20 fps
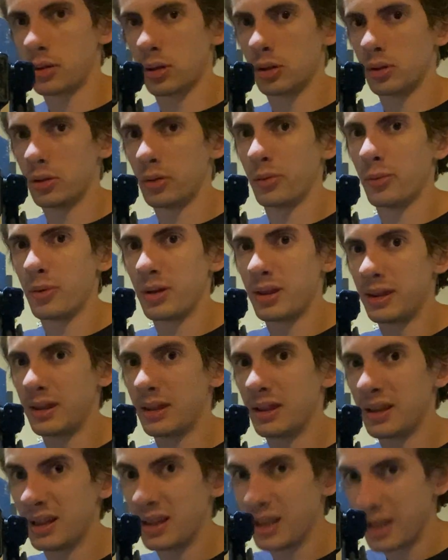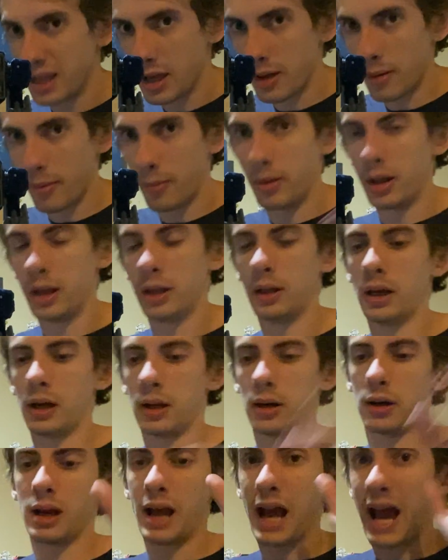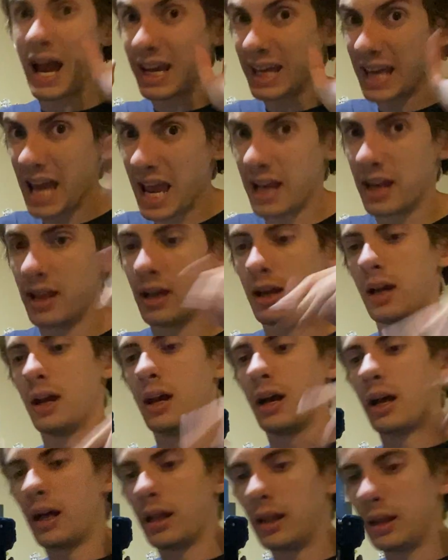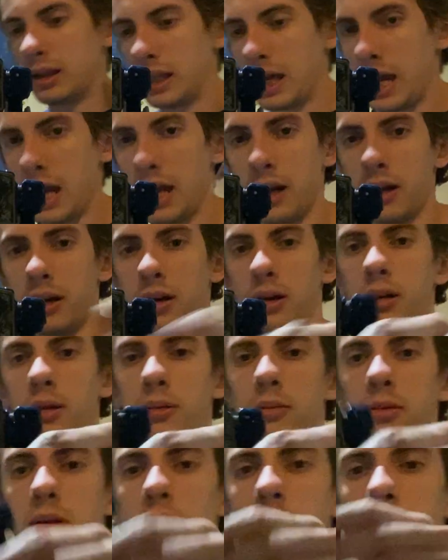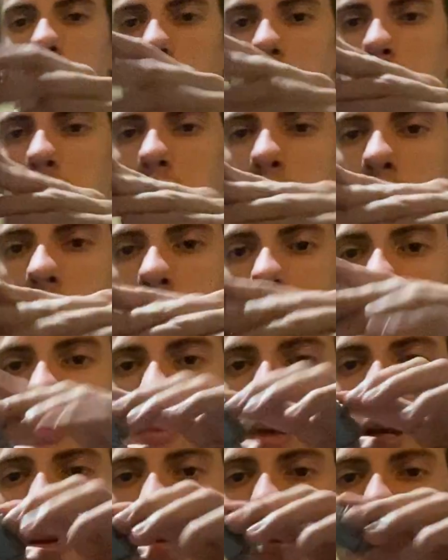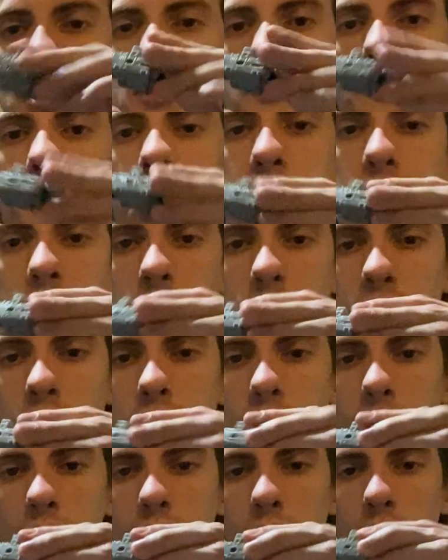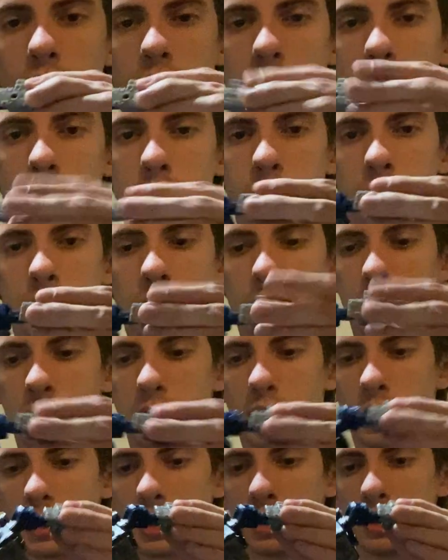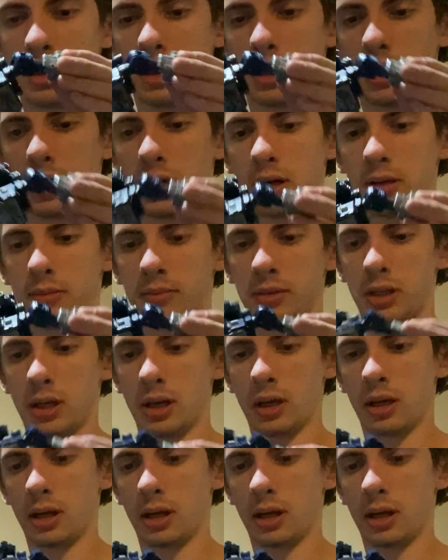you can do with him later. Again, later. Anyways, transformation. Tuck in the arms.